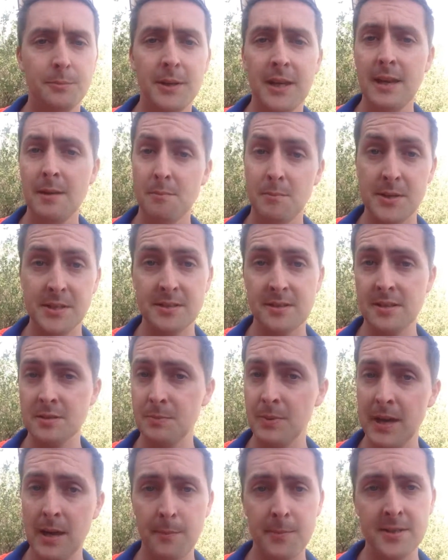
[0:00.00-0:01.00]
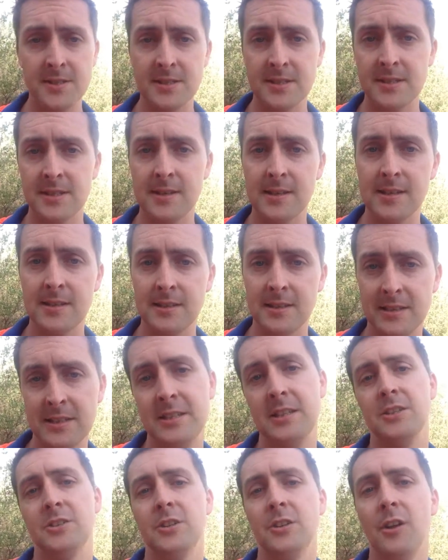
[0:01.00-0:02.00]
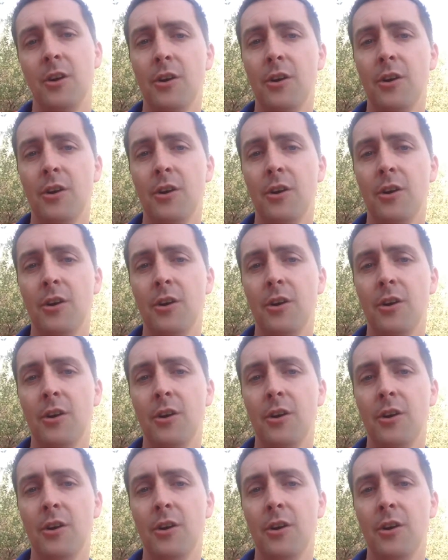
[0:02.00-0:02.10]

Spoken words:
be it in business, be it a business decision,